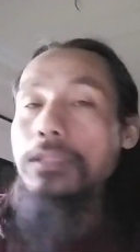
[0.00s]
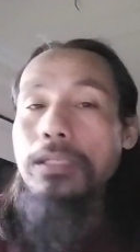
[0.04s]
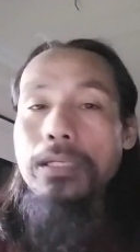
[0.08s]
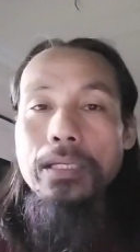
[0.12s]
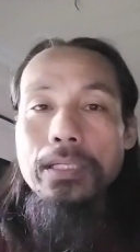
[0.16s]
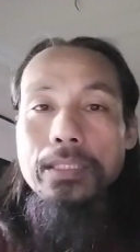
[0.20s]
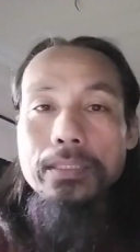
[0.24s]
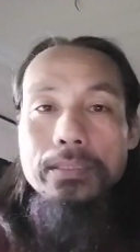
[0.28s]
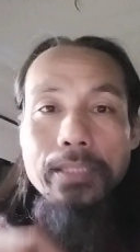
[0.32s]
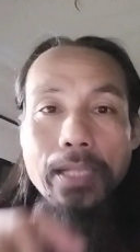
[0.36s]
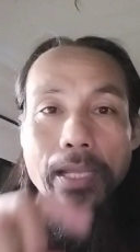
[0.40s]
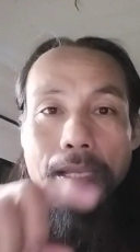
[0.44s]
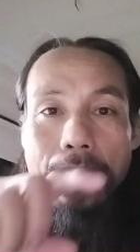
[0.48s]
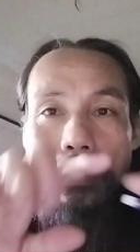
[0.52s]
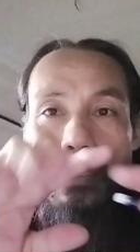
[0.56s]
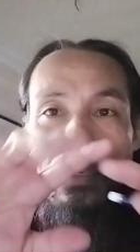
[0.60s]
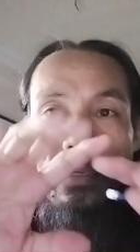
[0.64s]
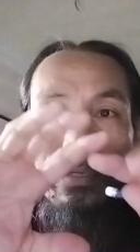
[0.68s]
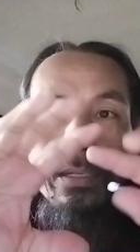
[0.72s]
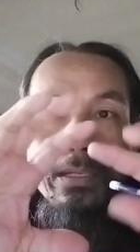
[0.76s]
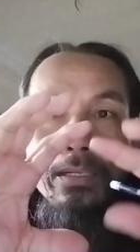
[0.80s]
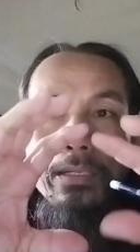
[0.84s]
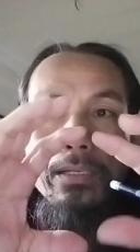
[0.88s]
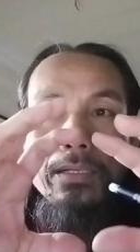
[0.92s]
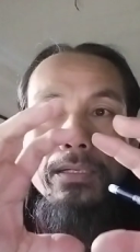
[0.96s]
it's like
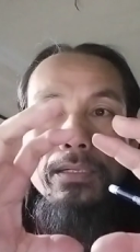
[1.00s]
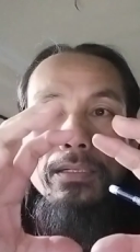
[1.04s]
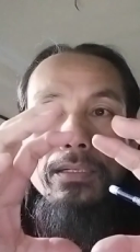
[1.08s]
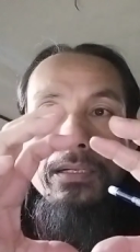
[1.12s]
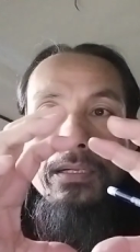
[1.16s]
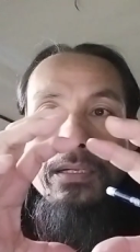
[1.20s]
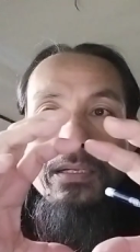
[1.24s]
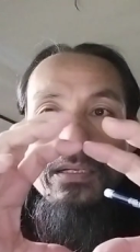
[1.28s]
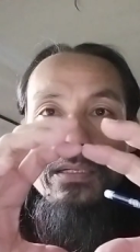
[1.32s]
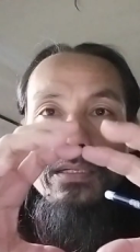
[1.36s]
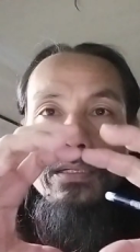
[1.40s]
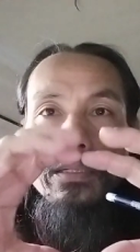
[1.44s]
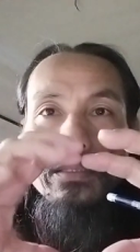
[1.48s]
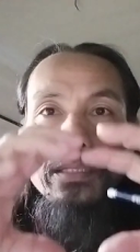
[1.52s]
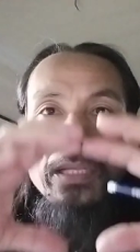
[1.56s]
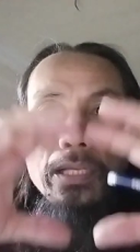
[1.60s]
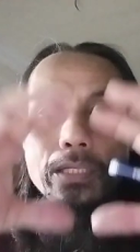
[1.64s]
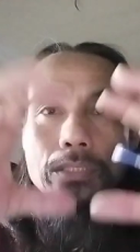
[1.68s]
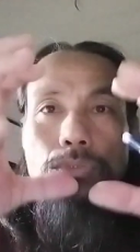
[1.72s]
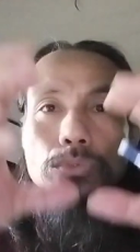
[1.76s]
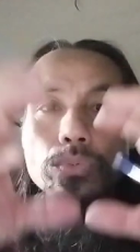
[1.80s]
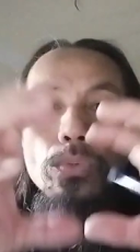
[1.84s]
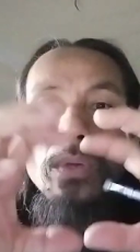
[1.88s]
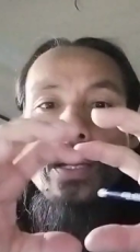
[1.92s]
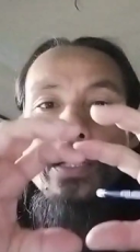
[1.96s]

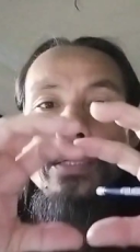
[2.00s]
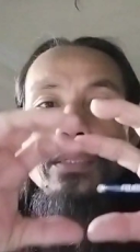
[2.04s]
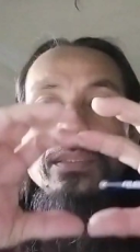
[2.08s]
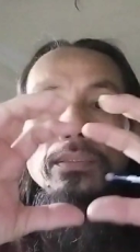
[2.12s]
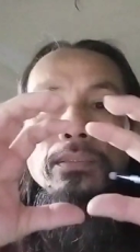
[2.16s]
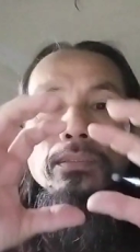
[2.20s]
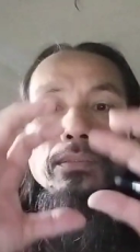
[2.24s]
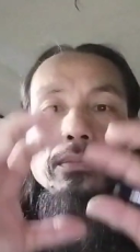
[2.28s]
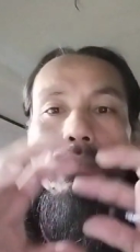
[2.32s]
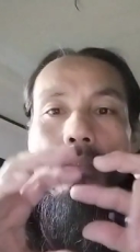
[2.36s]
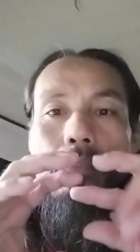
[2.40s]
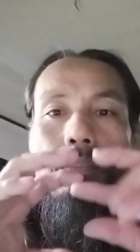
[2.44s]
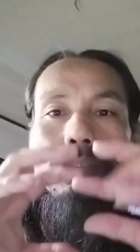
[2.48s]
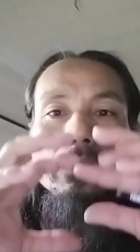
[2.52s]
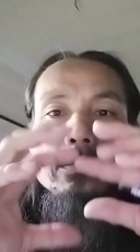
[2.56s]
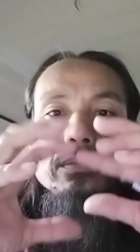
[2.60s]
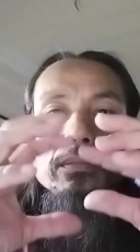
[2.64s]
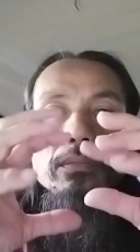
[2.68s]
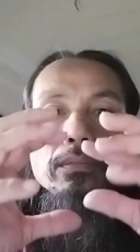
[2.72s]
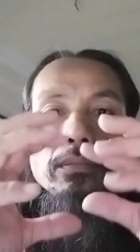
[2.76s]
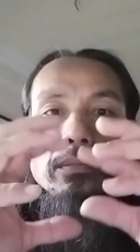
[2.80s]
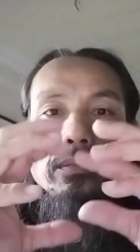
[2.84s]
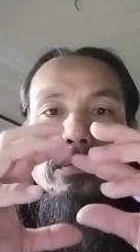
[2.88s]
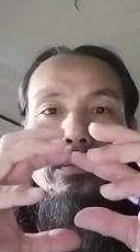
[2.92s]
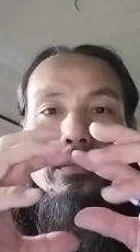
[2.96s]
there's one I
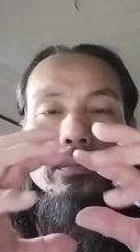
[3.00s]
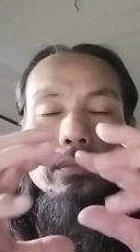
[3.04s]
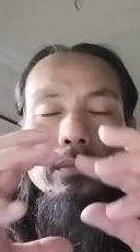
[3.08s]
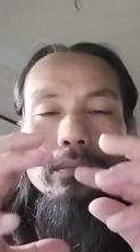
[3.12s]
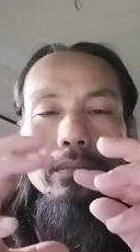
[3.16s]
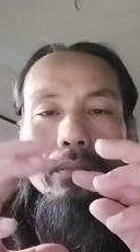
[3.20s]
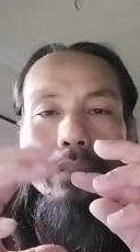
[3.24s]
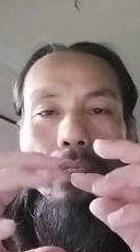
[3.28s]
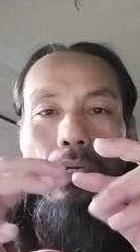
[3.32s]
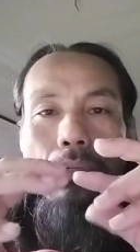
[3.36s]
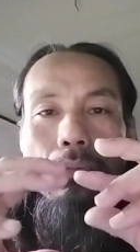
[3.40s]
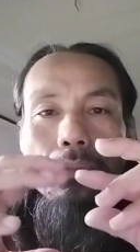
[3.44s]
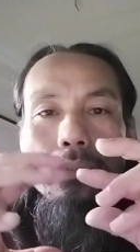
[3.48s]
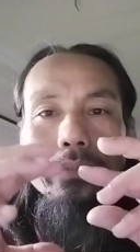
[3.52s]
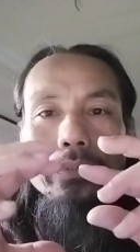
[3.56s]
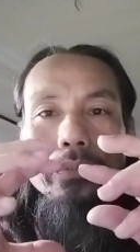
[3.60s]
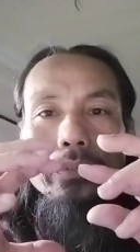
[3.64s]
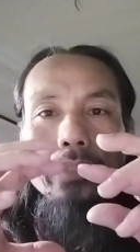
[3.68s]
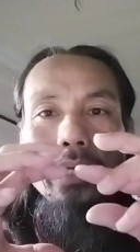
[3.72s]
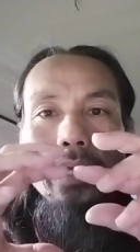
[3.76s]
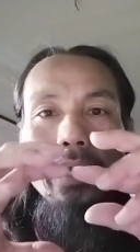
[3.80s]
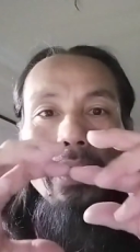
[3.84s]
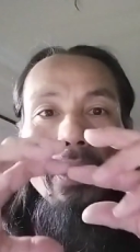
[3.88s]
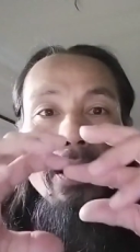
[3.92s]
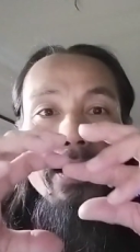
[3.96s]
would
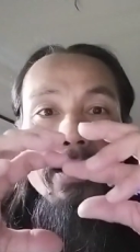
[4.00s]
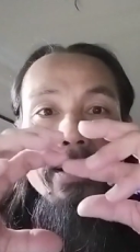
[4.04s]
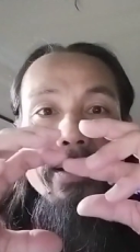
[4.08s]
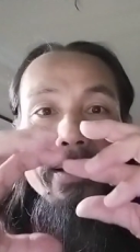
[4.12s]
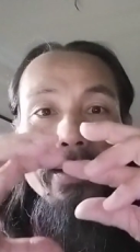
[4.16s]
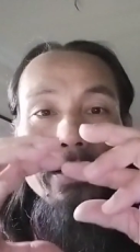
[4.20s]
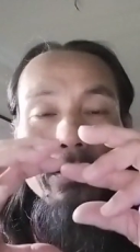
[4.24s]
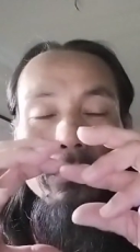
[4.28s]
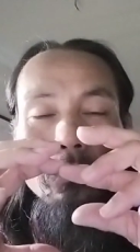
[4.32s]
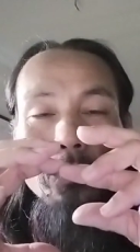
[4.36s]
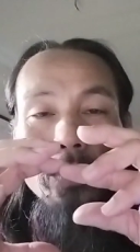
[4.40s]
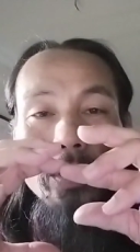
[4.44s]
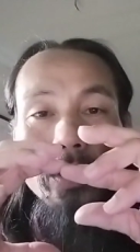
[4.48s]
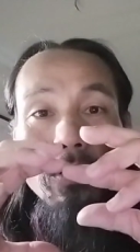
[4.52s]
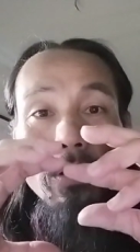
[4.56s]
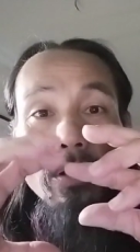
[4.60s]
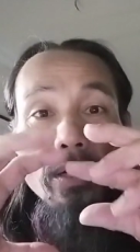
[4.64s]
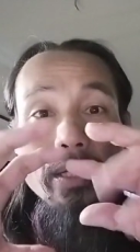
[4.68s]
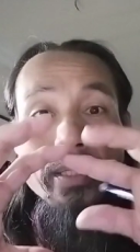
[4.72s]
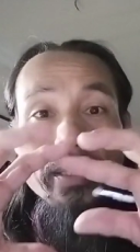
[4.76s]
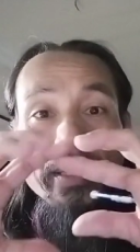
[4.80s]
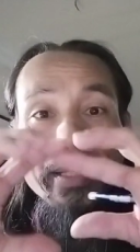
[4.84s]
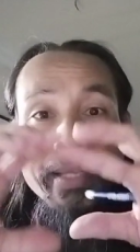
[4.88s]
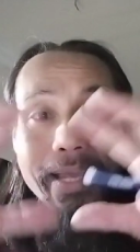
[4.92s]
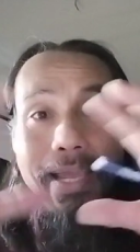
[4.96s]
say we
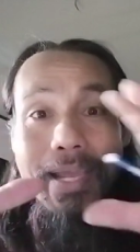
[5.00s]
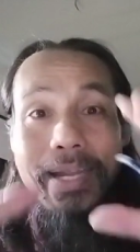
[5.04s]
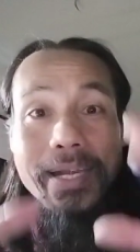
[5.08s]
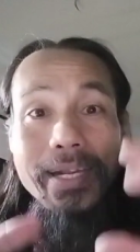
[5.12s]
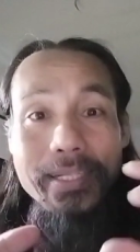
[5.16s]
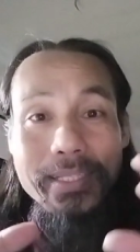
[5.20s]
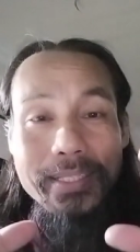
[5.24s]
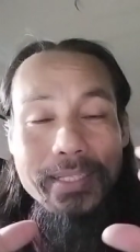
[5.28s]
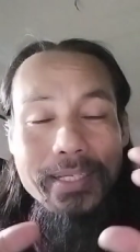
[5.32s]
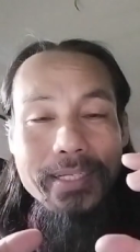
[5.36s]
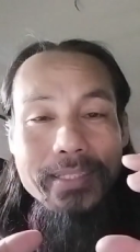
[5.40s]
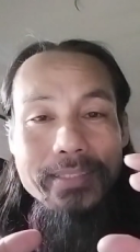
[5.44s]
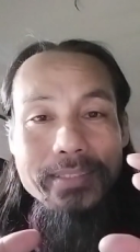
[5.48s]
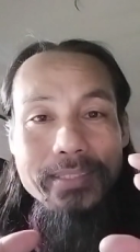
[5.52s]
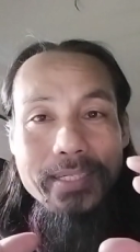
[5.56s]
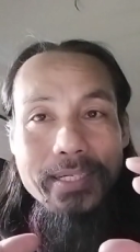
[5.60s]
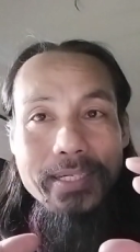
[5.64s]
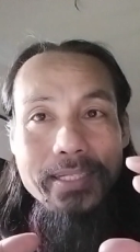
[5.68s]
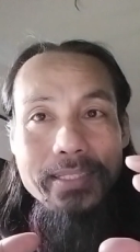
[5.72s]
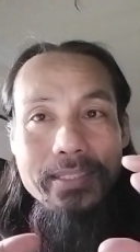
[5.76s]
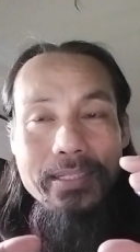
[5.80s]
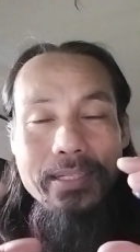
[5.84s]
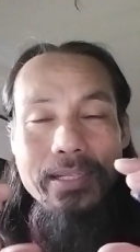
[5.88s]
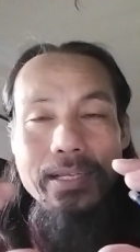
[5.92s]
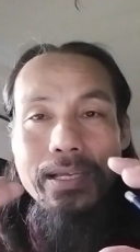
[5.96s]
call it character, isn't
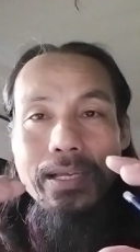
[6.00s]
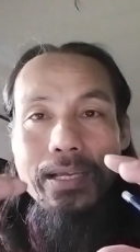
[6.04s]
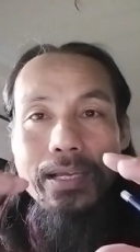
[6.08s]
it?